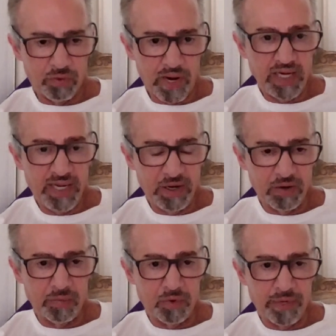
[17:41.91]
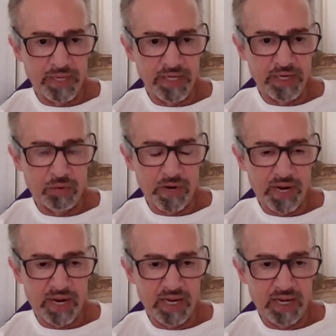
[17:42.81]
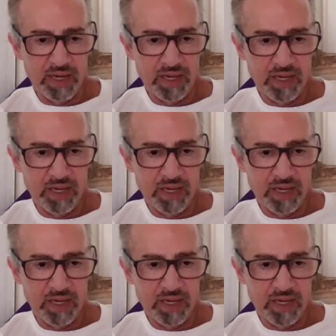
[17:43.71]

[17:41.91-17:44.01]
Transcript: right here in Marina del Rey,